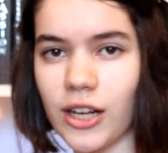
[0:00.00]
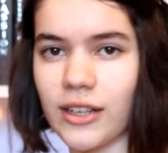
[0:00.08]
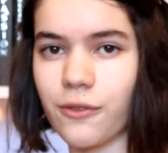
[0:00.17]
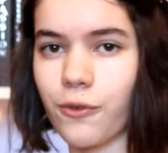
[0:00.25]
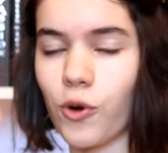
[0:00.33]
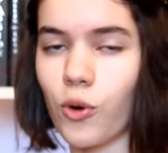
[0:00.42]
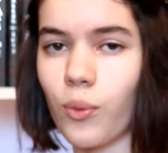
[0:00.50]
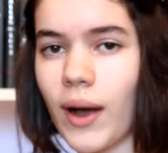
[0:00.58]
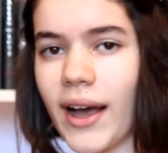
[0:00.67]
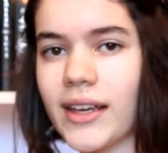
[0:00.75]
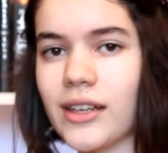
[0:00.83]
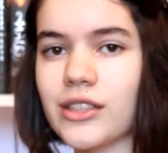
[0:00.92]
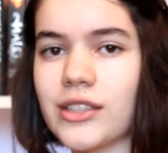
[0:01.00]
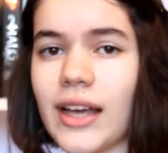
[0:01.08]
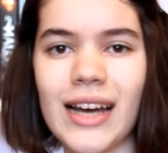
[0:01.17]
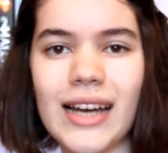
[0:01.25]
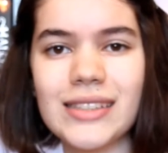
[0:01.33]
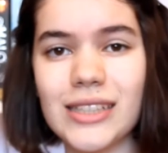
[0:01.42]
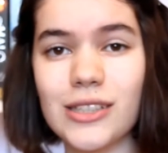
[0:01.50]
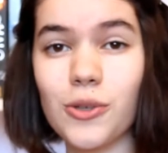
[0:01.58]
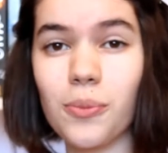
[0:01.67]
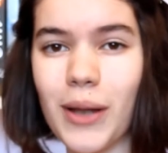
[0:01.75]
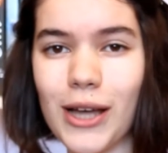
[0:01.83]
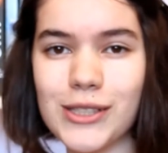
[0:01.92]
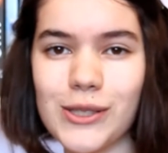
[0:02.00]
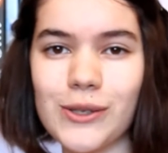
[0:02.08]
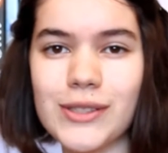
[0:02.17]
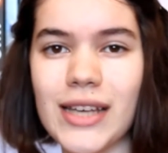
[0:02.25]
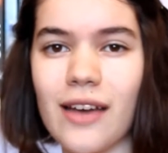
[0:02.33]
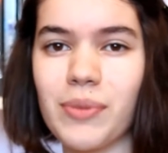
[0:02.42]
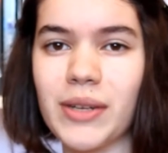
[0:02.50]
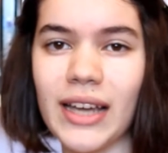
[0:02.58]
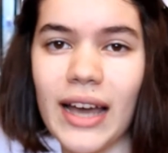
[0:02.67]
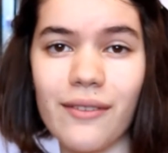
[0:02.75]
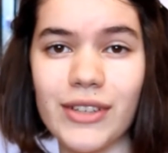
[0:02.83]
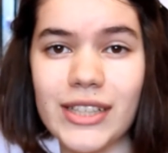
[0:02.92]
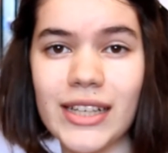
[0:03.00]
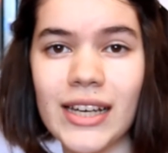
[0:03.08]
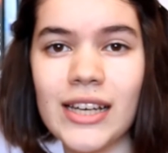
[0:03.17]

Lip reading: on it for a while until your plot holes have been covered.